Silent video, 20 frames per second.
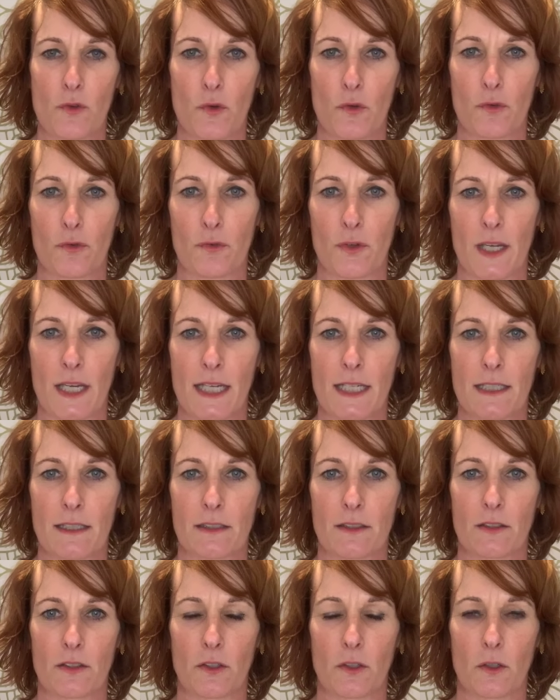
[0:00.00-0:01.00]
feet
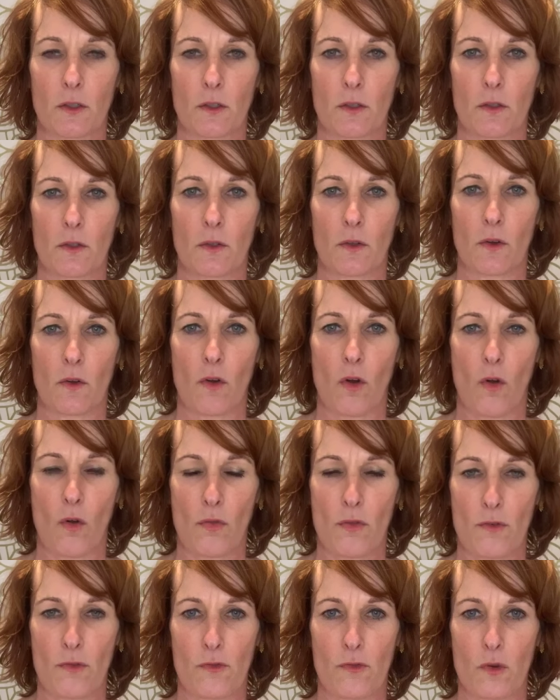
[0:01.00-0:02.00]
on
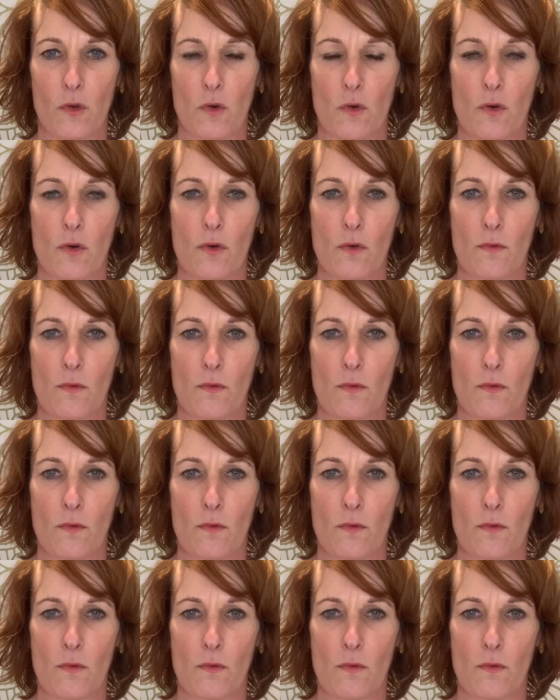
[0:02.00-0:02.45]
the floor.